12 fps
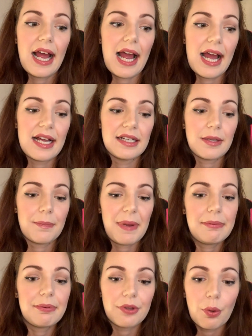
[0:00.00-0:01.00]
and the
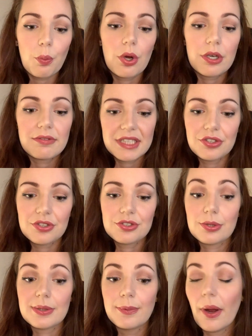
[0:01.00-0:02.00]
people that want to read your
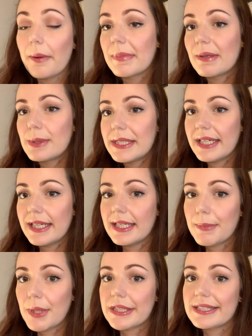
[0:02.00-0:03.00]
story won't be reading
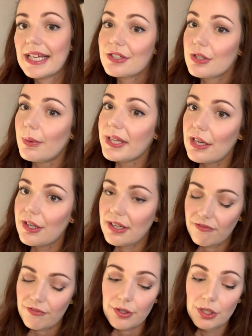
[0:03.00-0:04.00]
it because that's not what they're
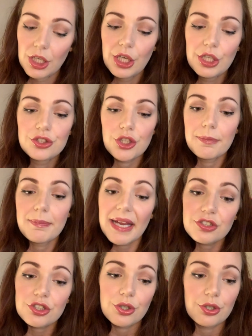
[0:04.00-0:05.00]
looking for. So
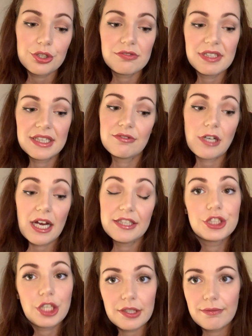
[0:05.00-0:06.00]
make sure you're in the right
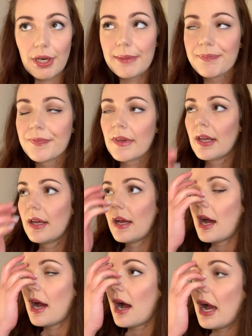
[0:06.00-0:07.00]
genre.
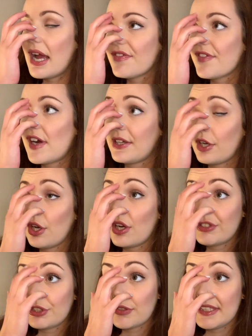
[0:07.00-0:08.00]
I find a lot
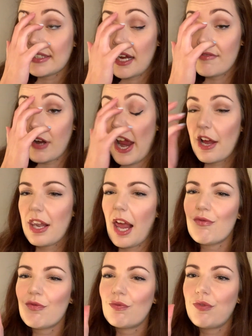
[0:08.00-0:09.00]
of stories I write are
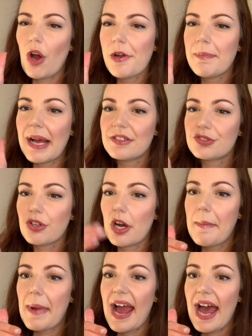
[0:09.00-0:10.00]
like romance,
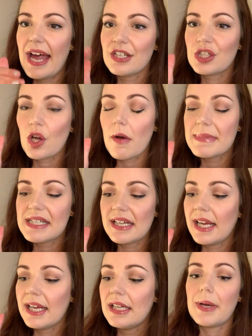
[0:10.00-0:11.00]
drama and
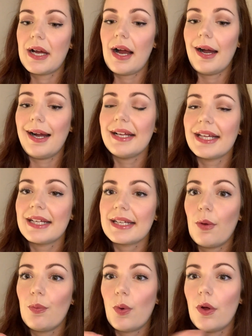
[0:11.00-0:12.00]
comedy. But I
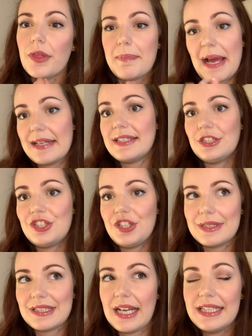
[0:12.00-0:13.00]
think what the best thing to
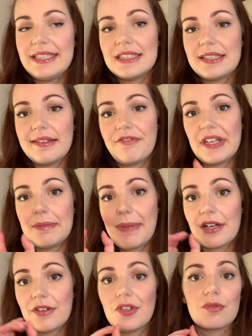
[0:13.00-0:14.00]
do is like listen to the
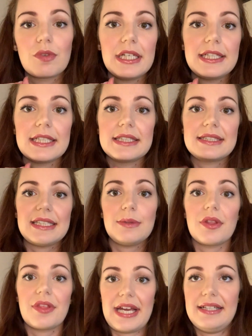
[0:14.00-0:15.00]
feedback of your readers, see
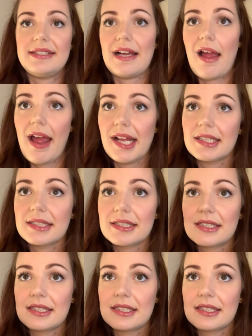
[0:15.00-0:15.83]
what they say,